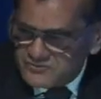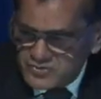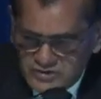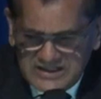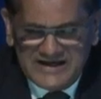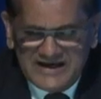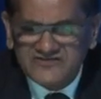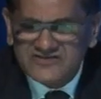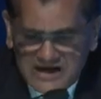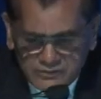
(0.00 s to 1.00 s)
totally
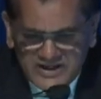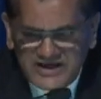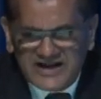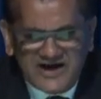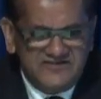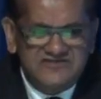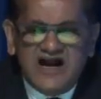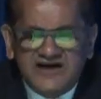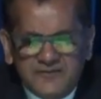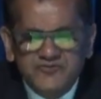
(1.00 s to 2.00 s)
astounding, and our
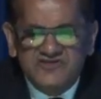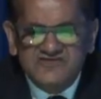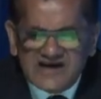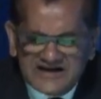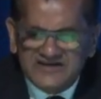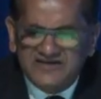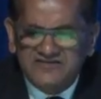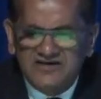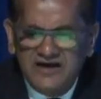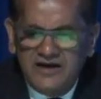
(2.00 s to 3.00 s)
startups and
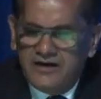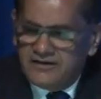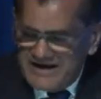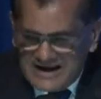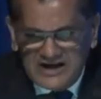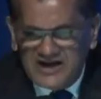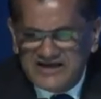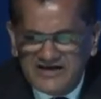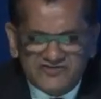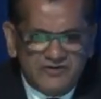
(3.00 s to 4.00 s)
scientists
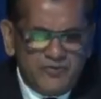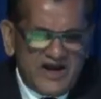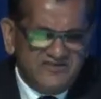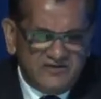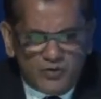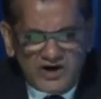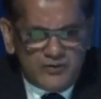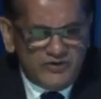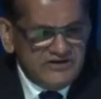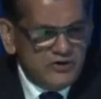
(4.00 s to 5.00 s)
regularly have surprised the world
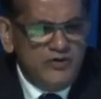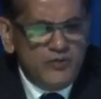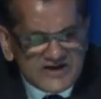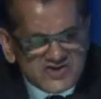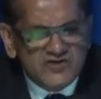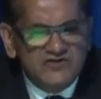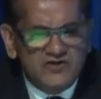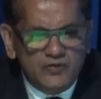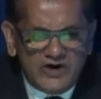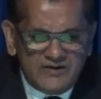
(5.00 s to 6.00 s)
with new inventions
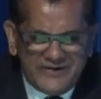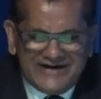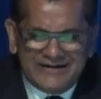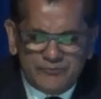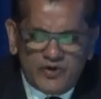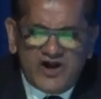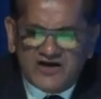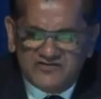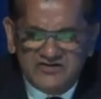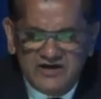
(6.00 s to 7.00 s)
and world-beating
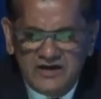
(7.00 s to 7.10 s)
products.